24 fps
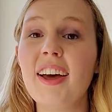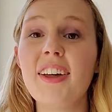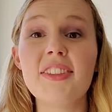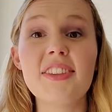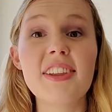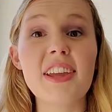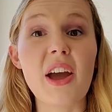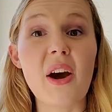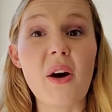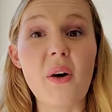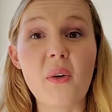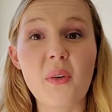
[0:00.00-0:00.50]

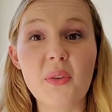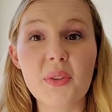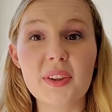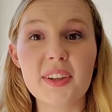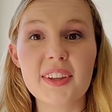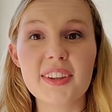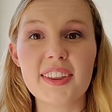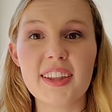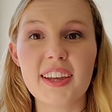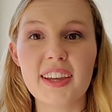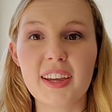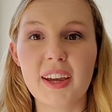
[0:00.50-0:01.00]
The
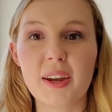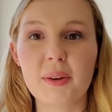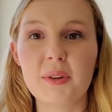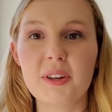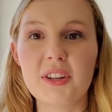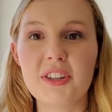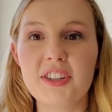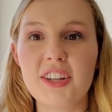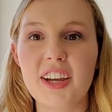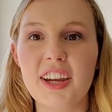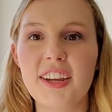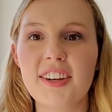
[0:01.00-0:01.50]
only thing I
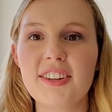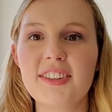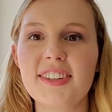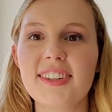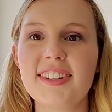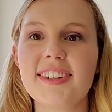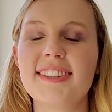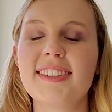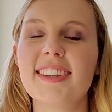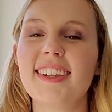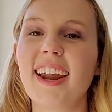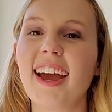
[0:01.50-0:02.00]
would change
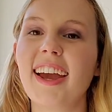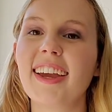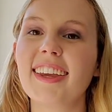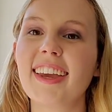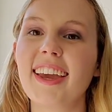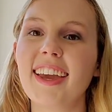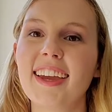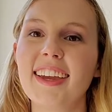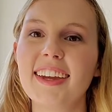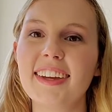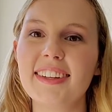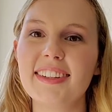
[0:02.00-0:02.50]
is that I
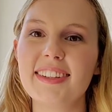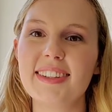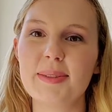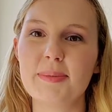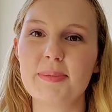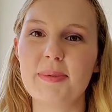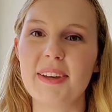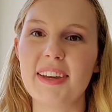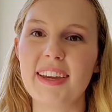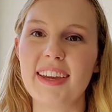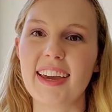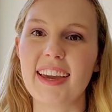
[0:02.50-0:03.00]
can't
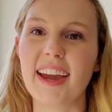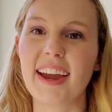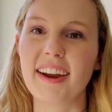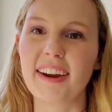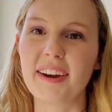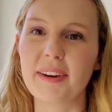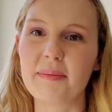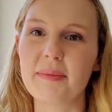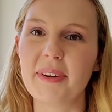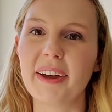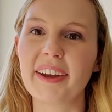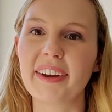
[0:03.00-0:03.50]
speak
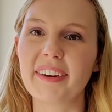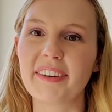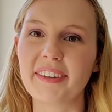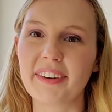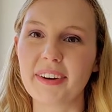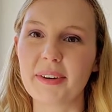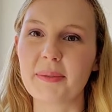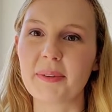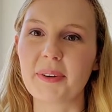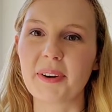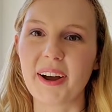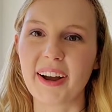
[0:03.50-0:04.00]
Arabic
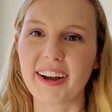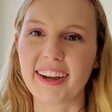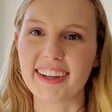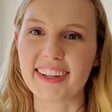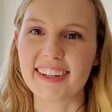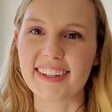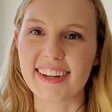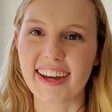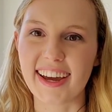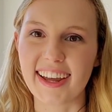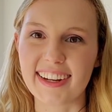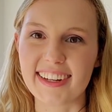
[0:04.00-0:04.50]
or
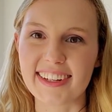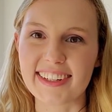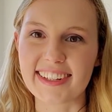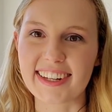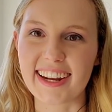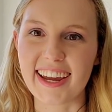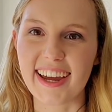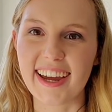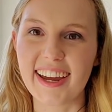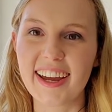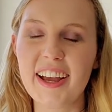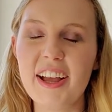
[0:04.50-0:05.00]
Moroccan
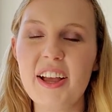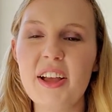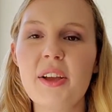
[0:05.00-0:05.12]
Darija,